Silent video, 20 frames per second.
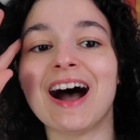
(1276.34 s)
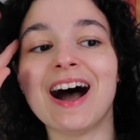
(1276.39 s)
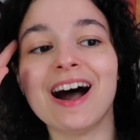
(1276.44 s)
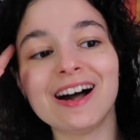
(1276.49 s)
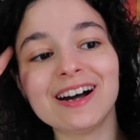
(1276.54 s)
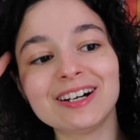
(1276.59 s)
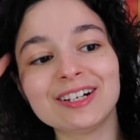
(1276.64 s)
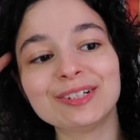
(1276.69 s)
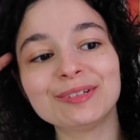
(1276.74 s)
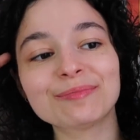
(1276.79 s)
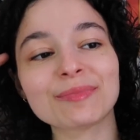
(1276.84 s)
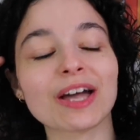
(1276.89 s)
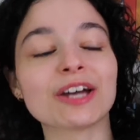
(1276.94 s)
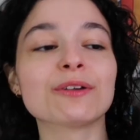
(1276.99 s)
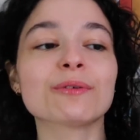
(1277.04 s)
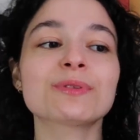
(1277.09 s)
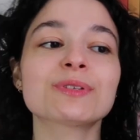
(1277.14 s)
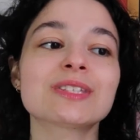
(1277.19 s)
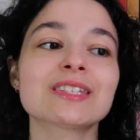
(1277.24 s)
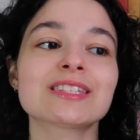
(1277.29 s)
Um, I
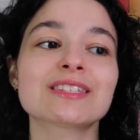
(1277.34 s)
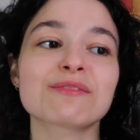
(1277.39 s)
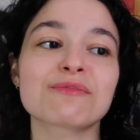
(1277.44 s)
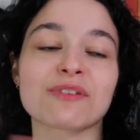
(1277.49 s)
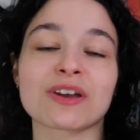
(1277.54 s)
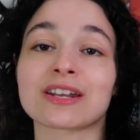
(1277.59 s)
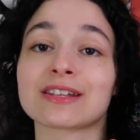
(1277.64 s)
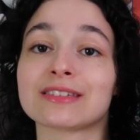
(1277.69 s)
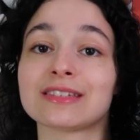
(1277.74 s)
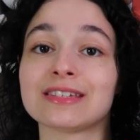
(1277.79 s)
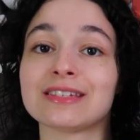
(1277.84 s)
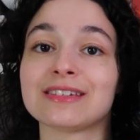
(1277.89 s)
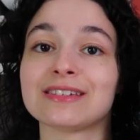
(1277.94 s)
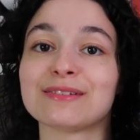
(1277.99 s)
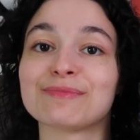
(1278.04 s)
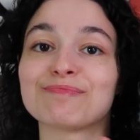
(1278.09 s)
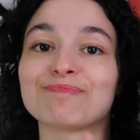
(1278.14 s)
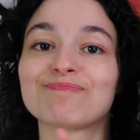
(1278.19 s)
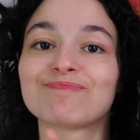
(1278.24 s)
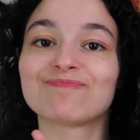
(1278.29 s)
know this is a
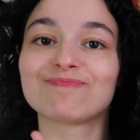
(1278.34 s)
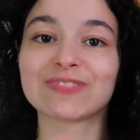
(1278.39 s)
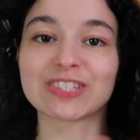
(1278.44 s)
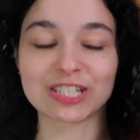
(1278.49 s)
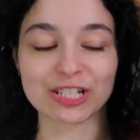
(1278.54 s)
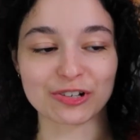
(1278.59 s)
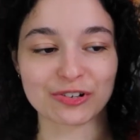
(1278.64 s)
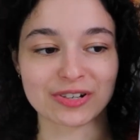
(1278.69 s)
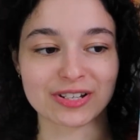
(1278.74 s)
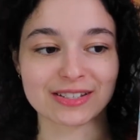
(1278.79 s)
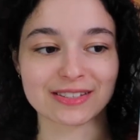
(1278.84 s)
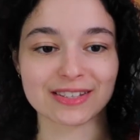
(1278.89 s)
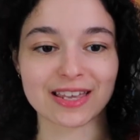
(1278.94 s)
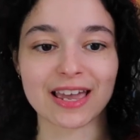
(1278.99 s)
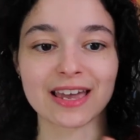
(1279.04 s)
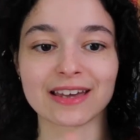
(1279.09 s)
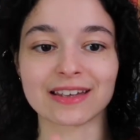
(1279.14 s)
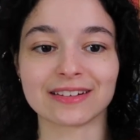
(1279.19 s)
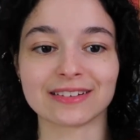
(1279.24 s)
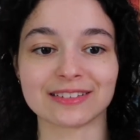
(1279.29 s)
fantasy series
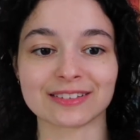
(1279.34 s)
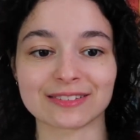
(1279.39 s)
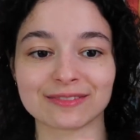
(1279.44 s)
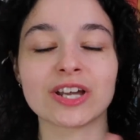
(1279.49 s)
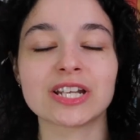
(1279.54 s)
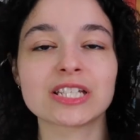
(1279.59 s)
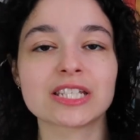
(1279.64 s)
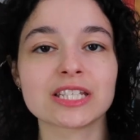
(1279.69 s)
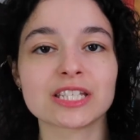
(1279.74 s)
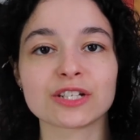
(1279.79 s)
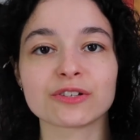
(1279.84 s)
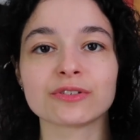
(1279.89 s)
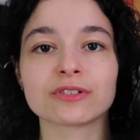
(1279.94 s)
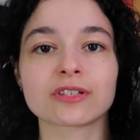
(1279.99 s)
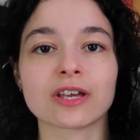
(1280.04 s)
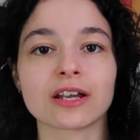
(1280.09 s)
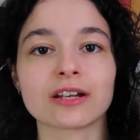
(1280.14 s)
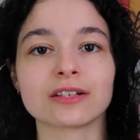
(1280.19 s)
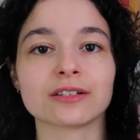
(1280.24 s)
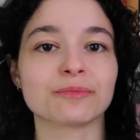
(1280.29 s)
and fantasy
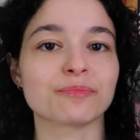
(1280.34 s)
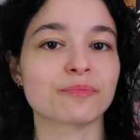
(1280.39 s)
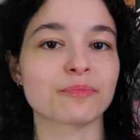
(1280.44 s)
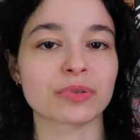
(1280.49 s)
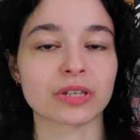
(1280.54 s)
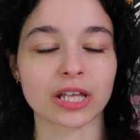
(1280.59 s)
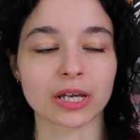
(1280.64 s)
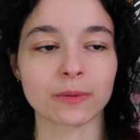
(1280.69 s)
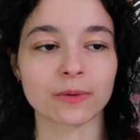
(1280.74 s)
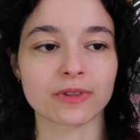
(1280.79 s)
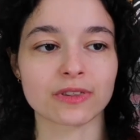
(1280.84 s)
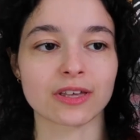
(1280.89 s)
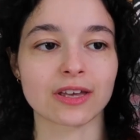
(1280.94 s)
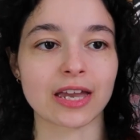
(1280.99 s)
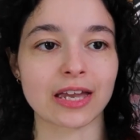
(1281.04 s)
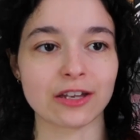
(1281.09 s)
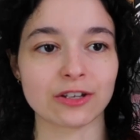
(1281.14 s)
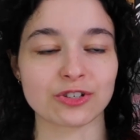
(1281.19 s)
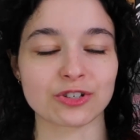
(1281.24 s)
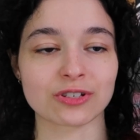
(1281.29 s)
series kind of play with
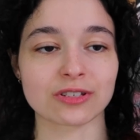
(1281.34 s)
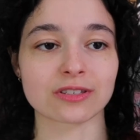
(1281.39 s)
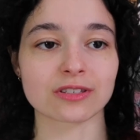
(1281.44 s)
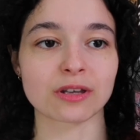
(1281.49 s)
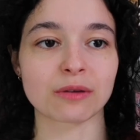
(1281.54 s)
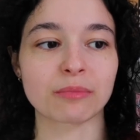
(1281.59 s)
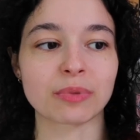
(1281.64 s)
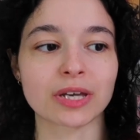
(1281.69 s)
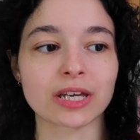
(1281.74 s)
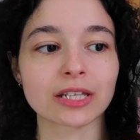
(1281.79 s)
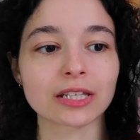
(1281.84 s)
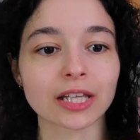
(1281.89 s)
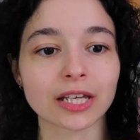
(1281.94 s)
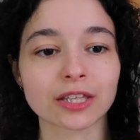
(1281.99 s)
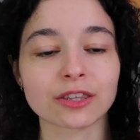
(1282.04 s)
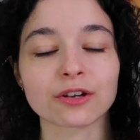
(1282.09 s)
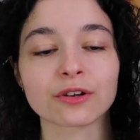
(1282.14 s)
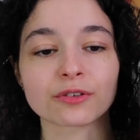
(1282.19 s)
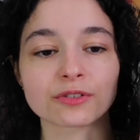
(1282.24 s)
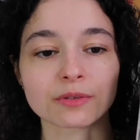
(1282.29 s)
ages a bit
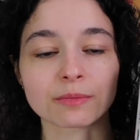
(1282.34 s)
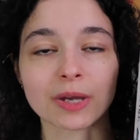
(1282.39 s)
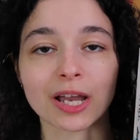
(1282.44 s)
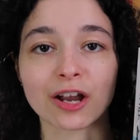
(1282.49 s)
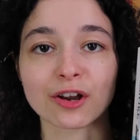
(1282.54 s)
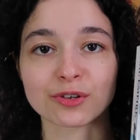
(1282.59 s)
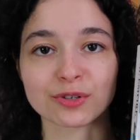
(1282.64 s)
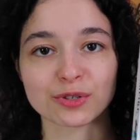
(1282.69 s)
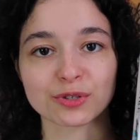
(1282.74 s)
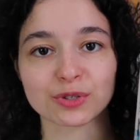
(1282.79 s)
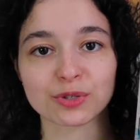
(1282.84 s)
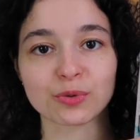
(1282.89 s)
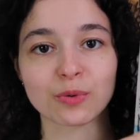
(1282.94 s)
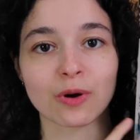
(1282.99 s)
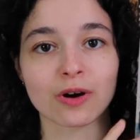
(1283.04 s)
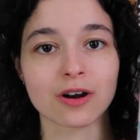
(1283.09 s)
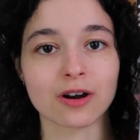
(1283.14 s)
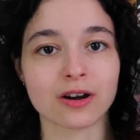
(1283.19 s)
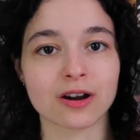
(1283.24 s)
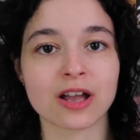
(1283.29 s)
like there are some characters who
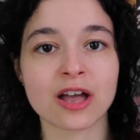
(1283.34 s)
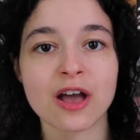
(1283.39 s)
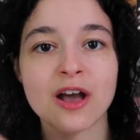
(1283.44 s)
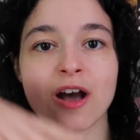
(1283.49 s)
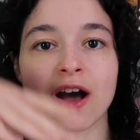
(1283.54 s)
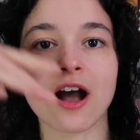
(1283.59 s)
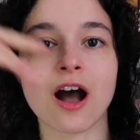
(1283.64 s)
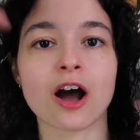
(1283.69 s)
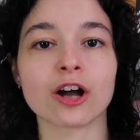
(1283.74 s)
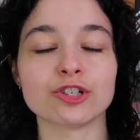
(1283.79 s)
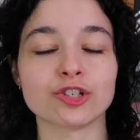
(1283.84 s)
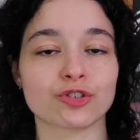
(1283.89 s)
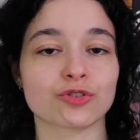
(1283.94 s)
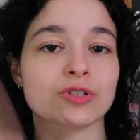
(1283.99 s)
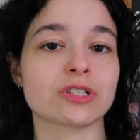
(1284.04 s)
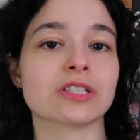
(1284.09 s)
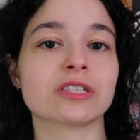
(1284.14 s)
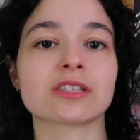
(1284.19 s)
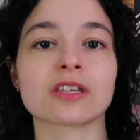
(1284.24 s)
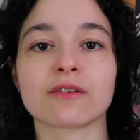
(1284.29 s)
are
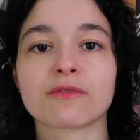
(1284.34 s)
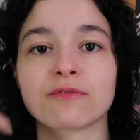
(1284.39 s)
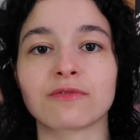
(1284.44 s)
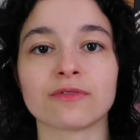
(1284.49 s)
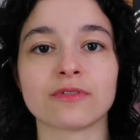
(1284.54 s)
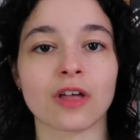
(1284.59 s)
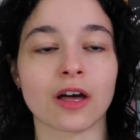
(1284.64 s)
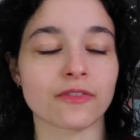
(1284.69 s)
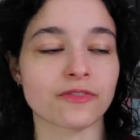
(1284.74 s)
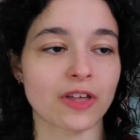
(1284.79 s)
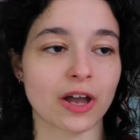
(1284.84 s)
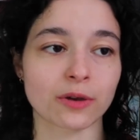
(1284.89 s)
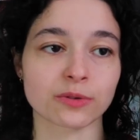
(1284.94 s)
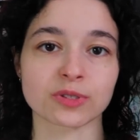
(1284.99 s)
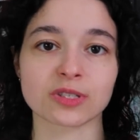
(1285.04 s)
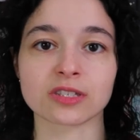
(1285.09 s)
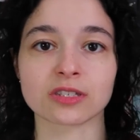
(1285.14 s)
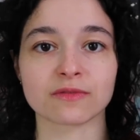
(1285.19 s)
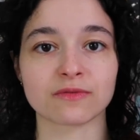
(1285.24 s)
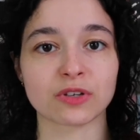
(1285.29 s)
hundreds if not
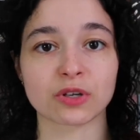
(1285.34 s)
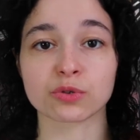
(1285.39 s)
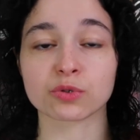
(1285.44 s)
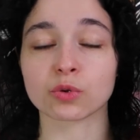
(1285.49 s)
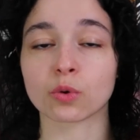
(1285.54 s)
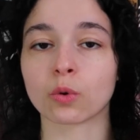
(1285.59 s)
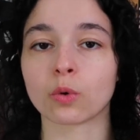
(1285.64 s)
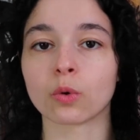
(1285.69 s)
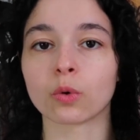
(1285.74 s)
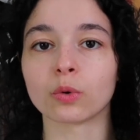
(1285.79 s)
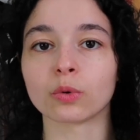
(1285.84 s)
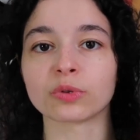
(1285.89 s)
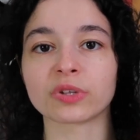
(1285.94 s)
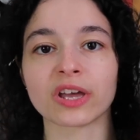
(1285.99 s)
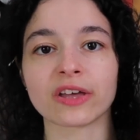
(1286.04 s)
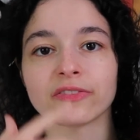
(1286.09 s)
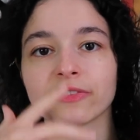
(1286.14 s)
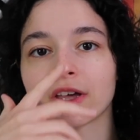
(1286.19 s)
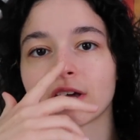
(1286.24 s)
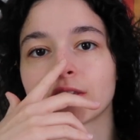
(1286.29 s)
thousands of years old
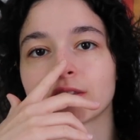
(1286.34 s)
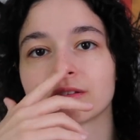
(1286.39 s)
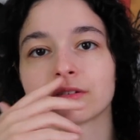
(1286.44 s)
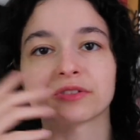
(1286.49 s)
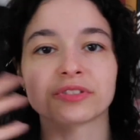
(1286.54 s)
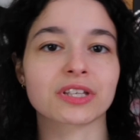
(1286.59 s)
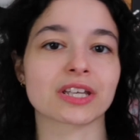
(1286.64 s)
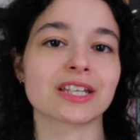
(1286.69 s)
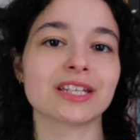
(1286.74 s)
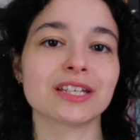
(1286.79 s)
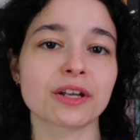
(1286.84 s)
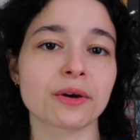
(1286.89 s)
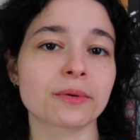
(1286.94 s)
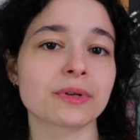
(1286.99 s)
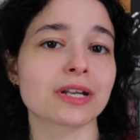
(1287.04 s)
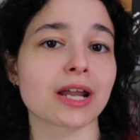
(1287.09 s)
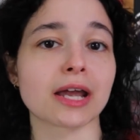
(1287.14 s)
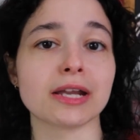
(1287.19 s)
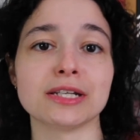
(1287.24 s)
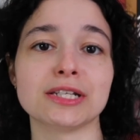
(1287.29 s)
and then there's like you know a
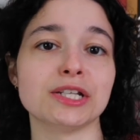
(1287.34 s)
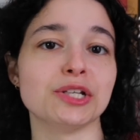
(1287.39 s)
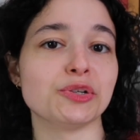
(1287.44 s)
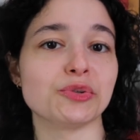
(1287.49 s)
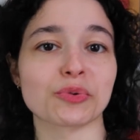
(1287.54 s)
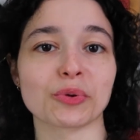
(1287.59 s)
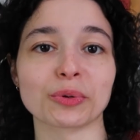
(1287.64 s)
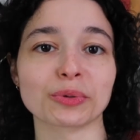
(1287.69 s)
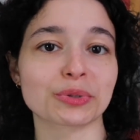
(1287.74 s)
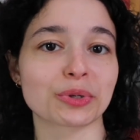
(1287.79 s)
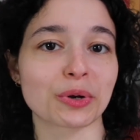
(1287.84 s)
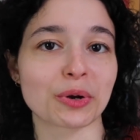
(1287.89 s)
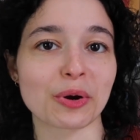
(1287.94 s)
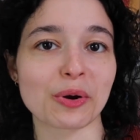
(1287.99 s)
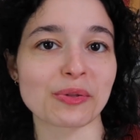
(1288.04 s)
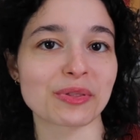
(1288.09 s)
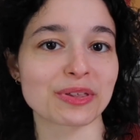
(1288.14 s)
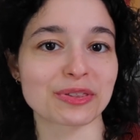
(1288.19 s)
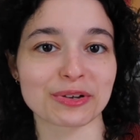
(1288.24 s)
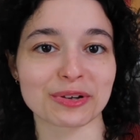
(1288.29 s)
19 year old
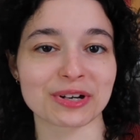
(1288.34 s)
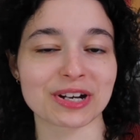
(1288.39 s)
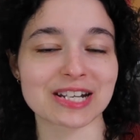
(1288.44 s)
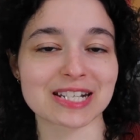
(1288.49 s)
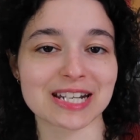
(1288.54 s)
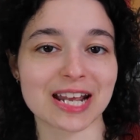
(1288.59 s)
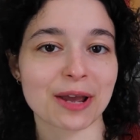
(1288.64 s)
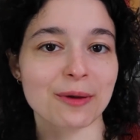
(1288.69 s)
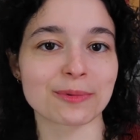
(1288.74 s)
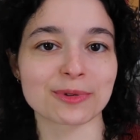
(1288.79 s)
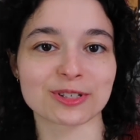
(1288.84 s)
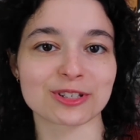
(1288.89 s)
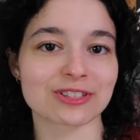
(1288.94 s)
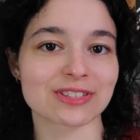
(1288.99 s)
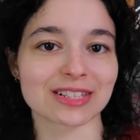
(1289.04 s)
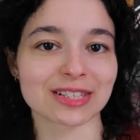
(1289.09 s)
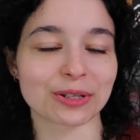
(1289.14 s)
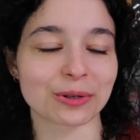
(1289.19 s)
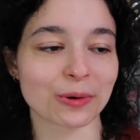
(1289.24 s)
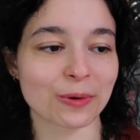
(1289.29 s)
girl that they're gonna date which
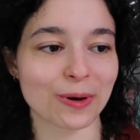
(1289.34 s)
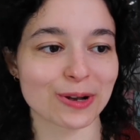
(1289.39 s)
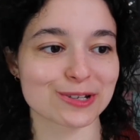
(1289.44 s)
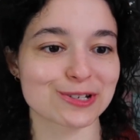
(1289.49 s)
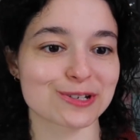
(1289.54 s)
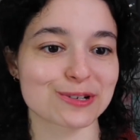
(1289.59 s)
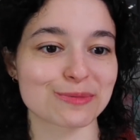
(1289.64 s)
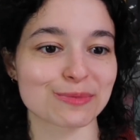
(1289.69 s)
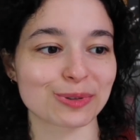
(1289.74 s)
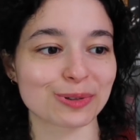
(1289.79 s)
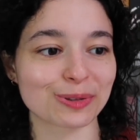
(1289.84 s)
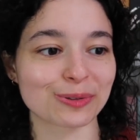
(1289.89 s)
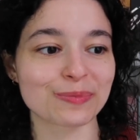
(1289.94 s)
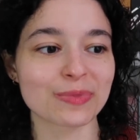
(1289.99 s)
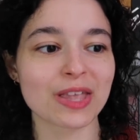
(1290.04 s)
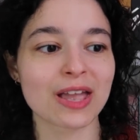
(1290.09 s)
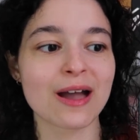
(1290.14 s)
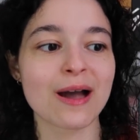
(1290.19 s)
is a little questionable